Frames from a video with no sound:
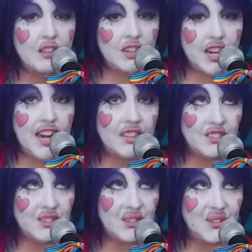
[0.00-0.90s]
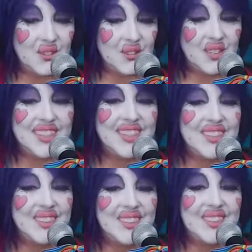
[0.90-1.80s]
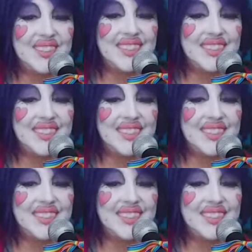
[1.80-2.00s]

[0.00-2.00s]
changed to a new